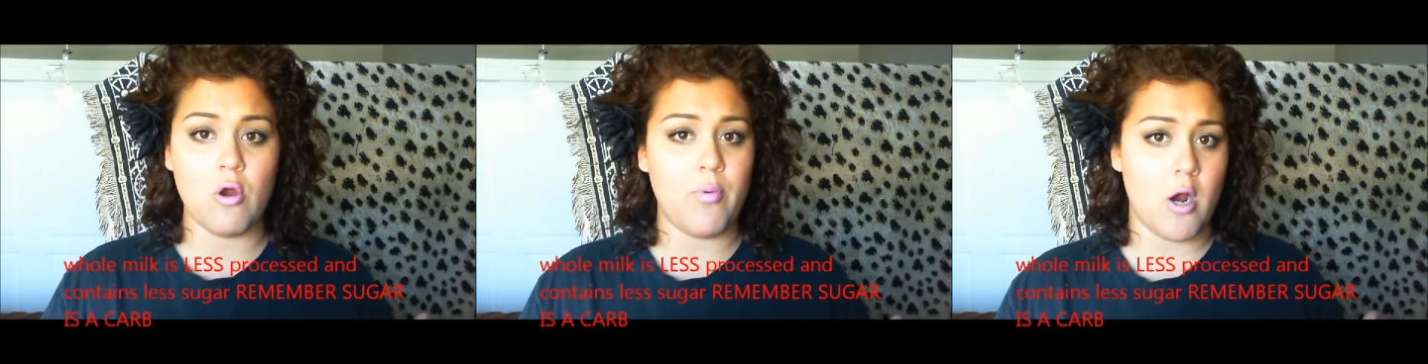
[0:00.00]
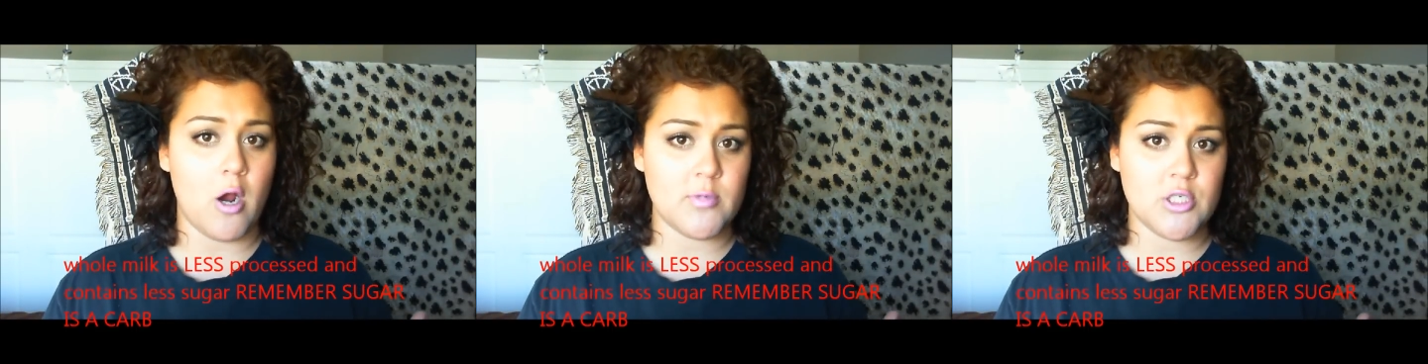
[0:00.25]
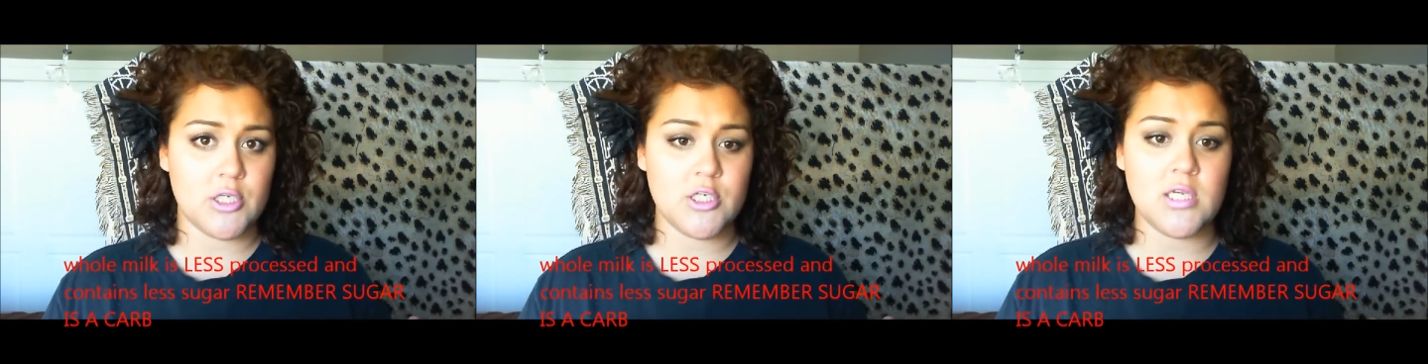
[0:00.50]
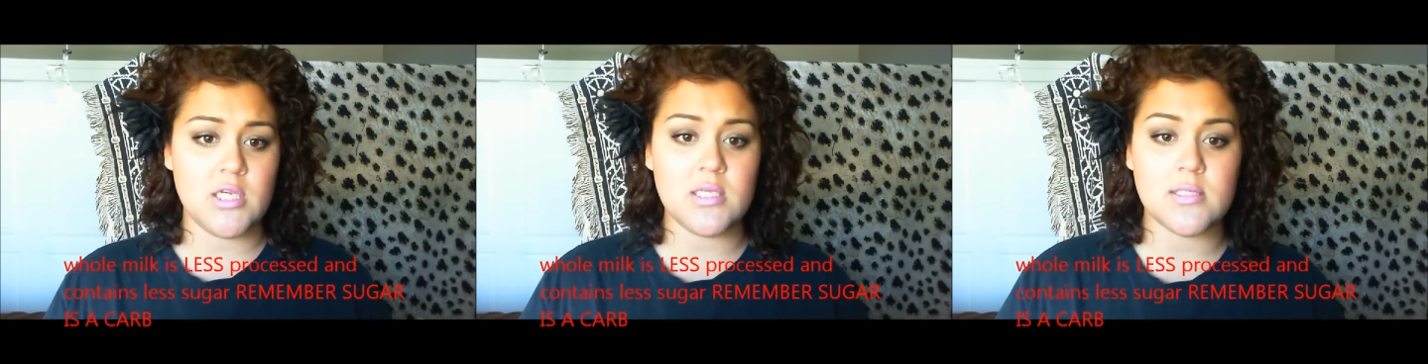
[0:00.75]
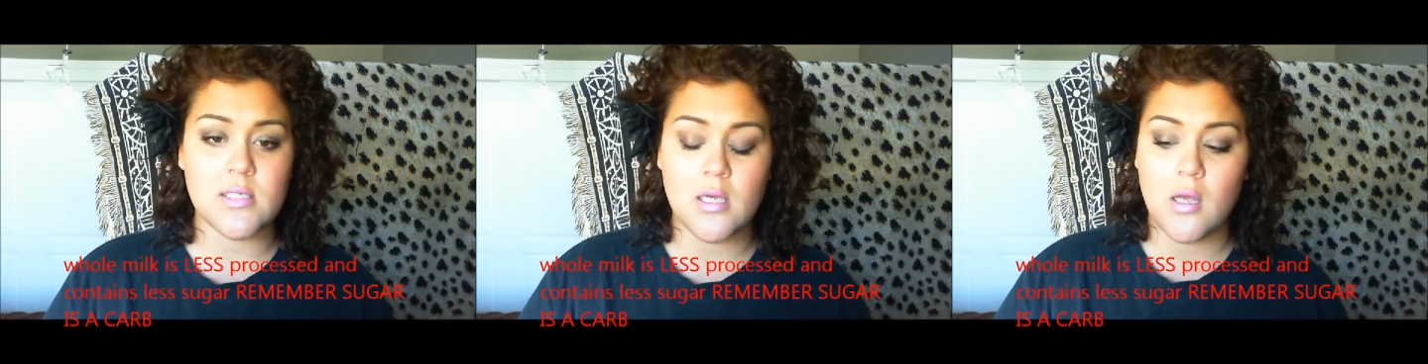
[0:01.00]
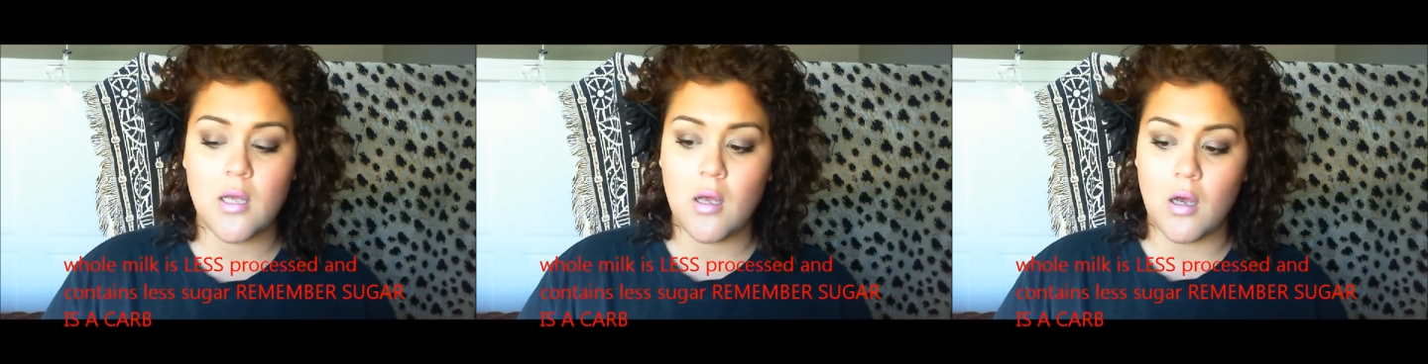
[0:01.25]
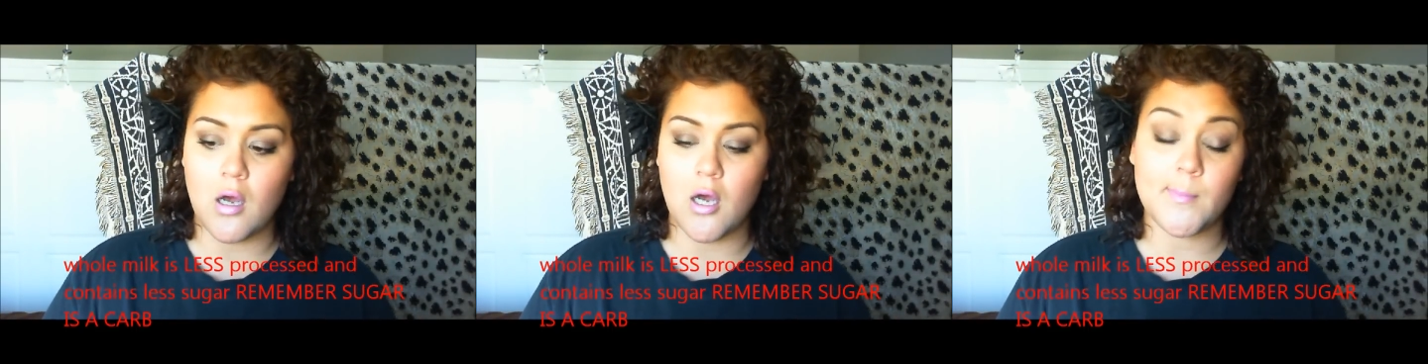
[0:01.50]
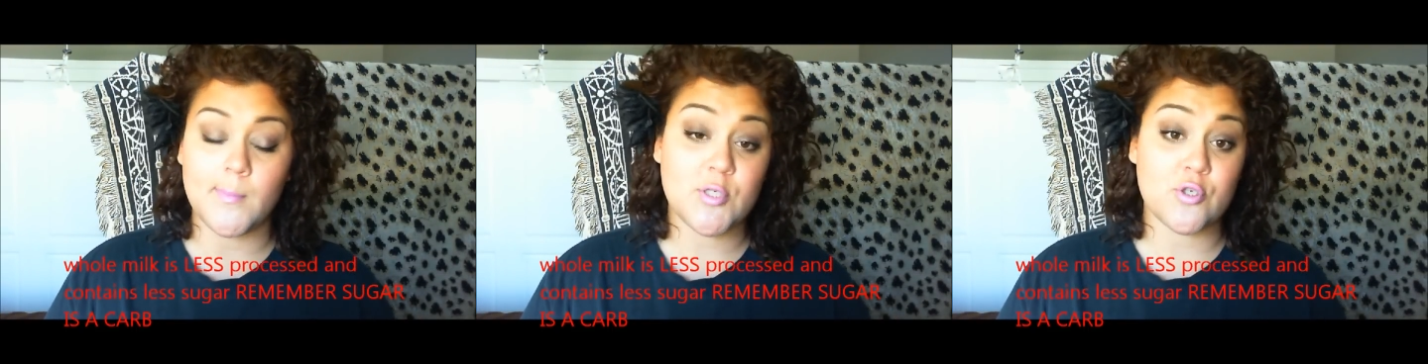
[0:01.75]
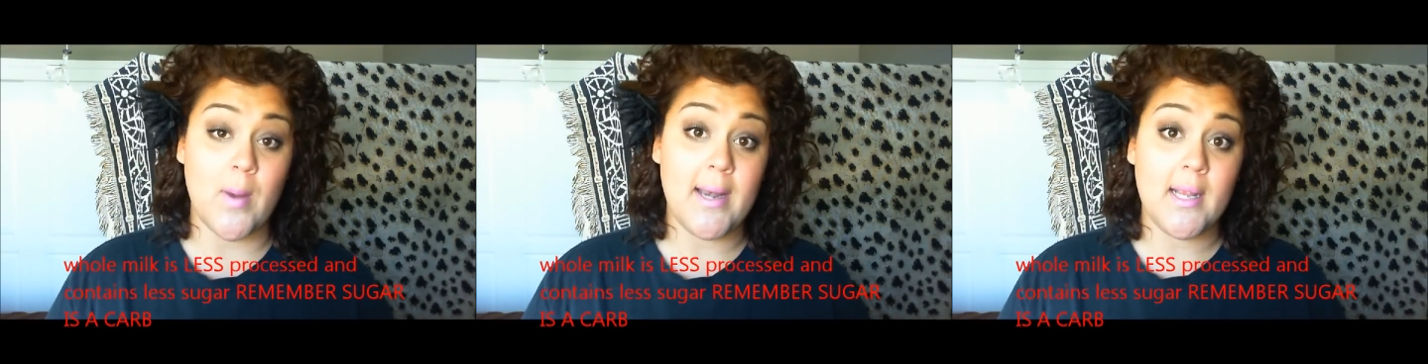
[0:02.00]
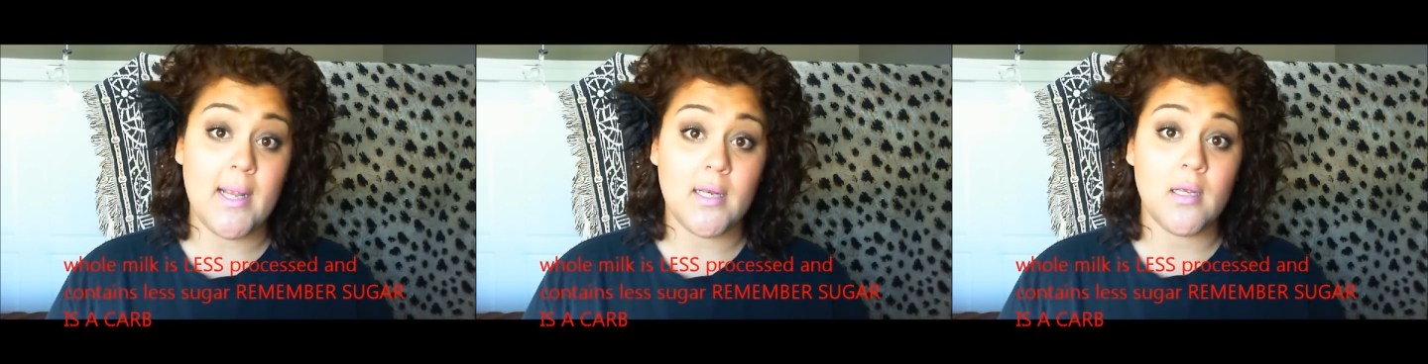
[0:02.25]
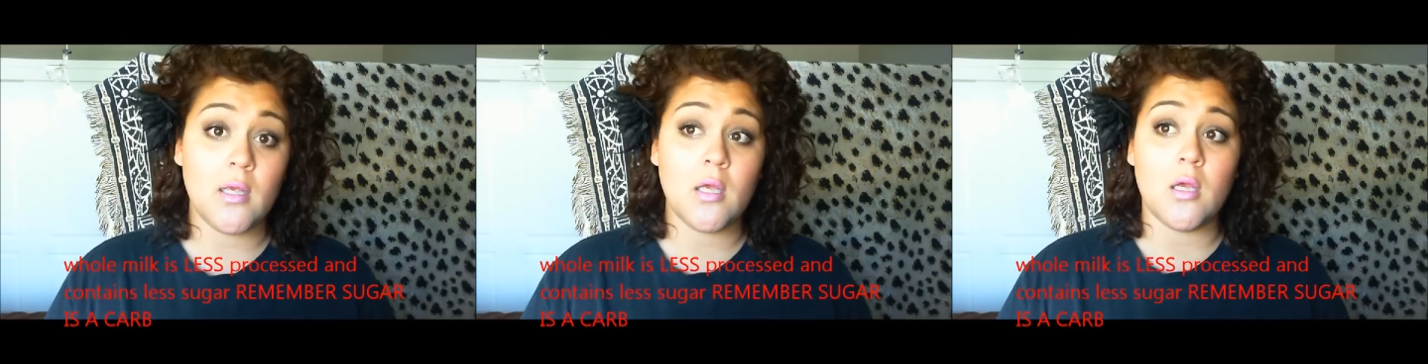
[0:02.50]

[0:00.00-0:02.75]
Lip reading: or Parmesan cheese, shredded.